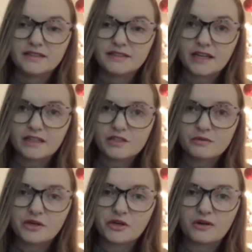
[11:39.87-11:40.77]
Next,
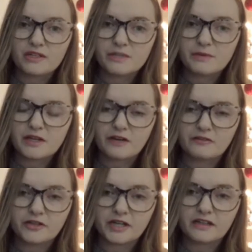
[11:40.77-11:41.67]
we are going to be
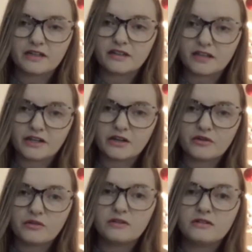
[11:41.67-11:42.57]
covering
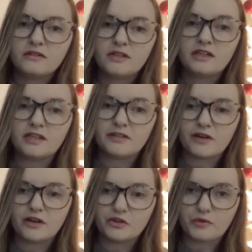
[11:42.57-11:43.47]
clinical
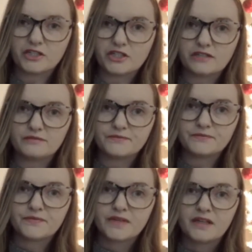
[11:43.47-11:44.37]
evaluation.
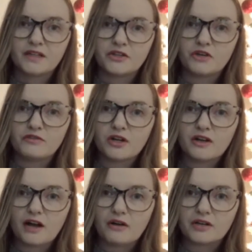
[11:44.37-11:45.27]
The
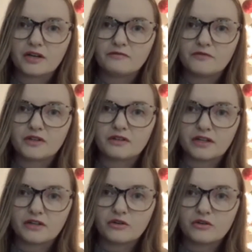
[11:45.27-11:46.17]
overall outcome for
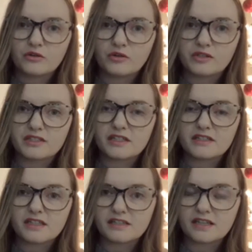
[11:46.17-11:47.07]
clinical
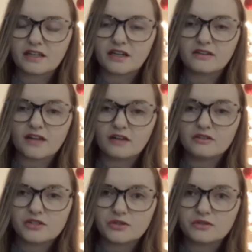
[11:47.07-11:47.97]
courses is that it
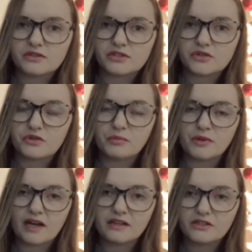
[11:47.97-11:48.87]
allows students to
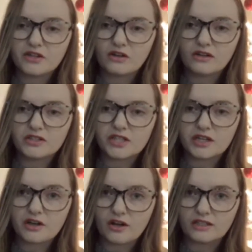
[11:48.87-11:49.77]
apply the knowledge
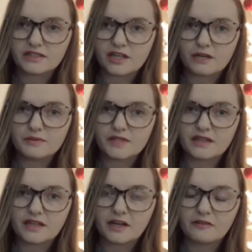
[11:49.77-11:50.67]
and concepts
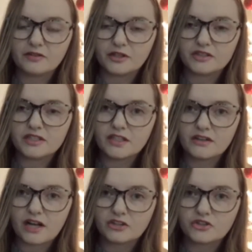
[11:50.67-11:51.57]
that they have learned in the
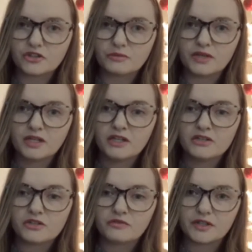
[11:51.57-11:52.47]
classroom
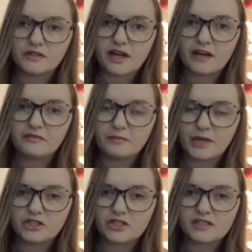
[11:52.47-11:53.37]
to real-life
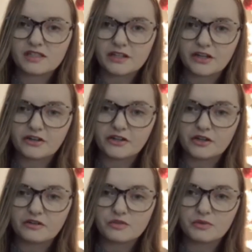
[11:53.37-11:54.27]
patient
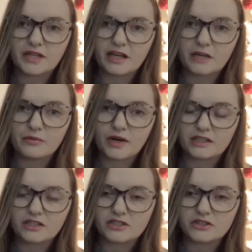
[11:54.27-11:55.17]
scenarios where they can
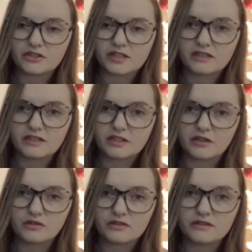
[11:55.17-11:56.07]
practice nursing
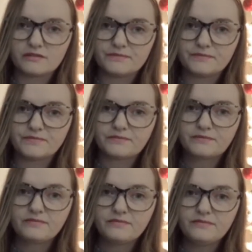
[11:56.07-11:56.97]
skills.
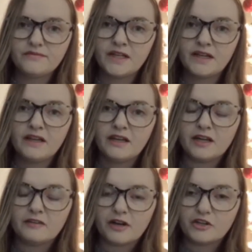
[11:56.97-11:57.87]

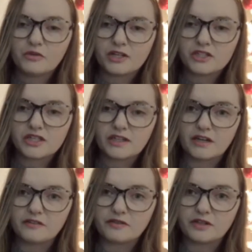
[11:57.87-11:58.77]
Evaluation
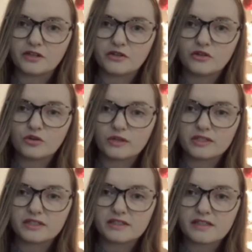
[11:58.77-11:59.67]
of clinical
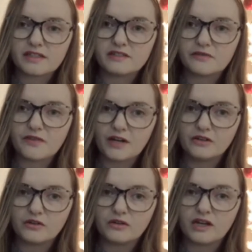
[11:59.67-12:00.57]
courses is
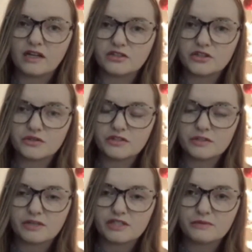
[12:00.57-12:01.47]
vital as
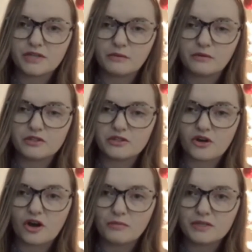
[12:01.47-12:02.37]
students must be able to
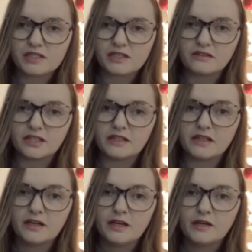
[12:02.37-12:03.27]

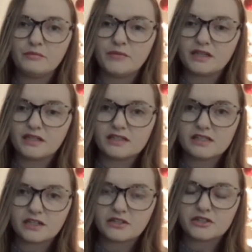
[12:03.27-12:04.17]
competently meet the
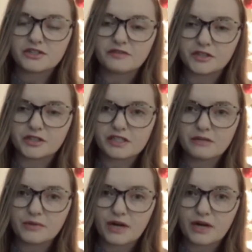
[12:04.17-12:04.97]
standards of nursing